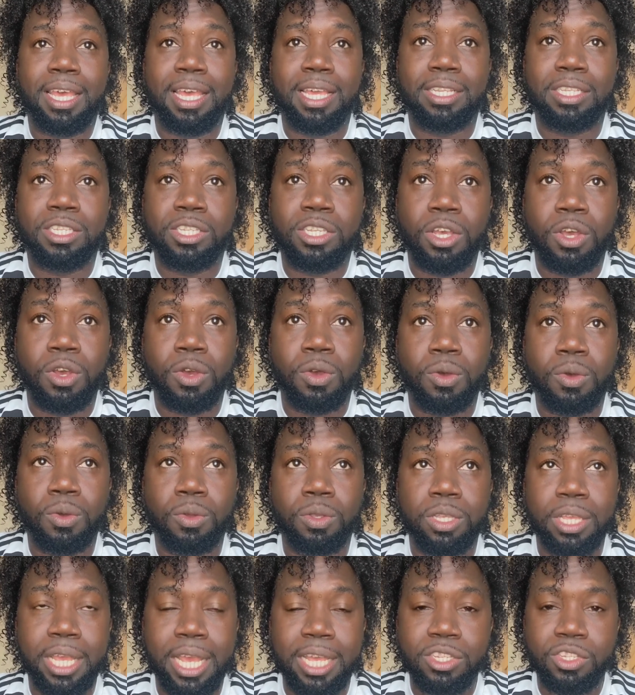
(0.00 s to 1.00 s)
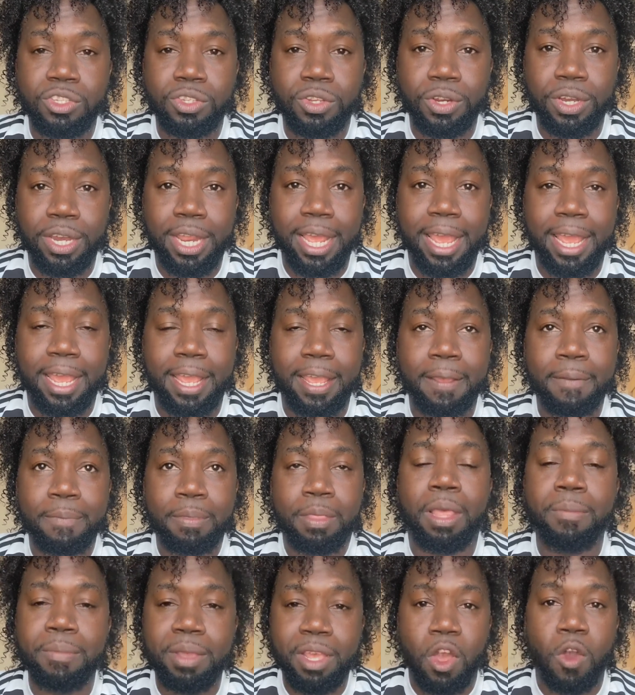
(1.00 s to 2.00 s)
And so, yesterday,
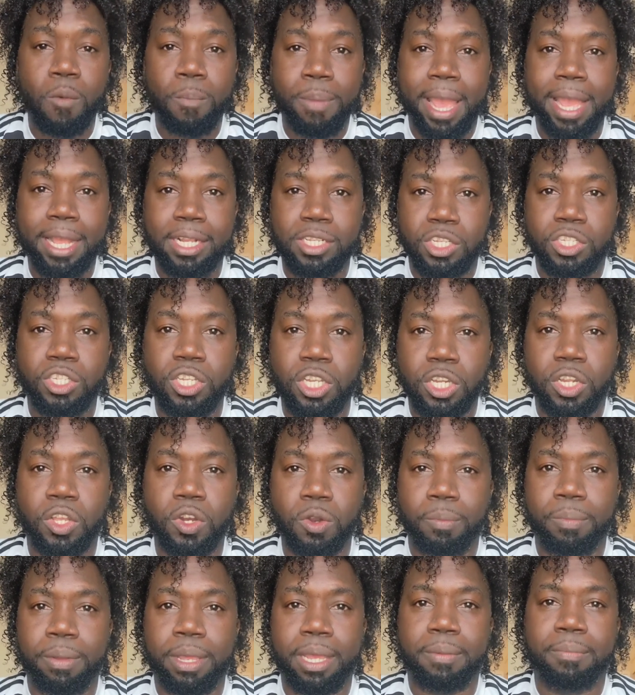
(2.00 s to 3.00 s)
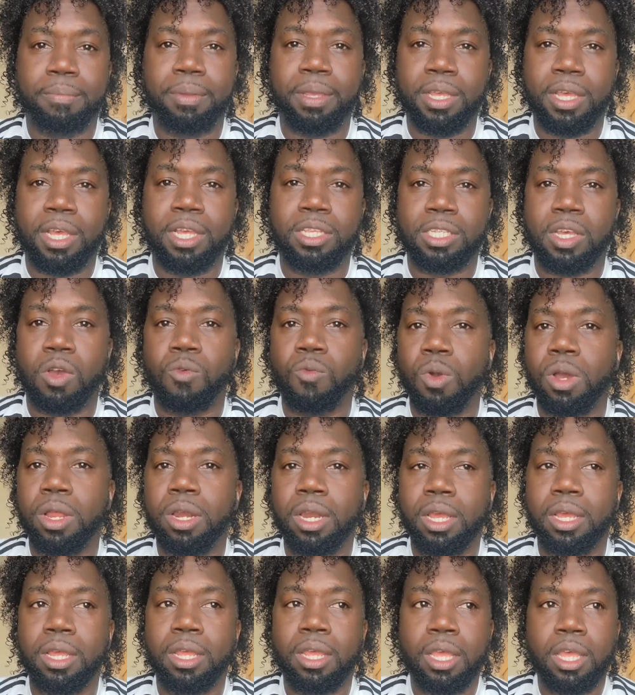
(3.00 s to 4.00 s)
let me go back just a little bit because I
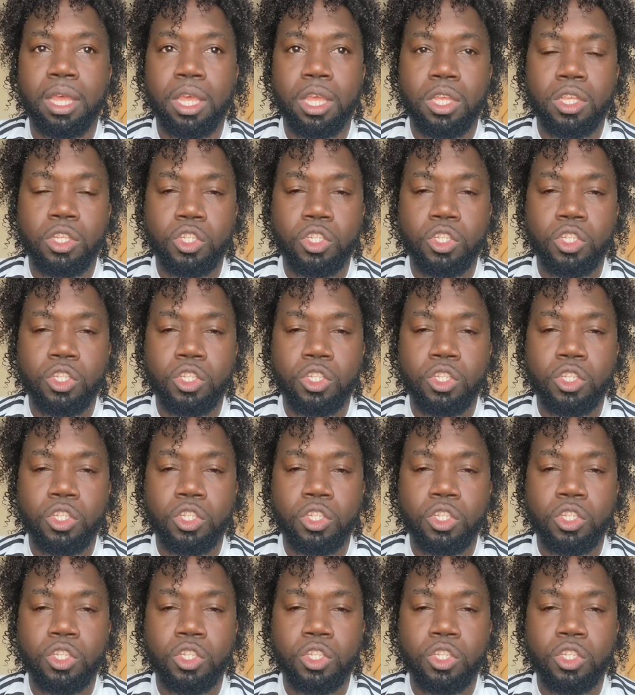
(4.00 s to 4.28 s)
want to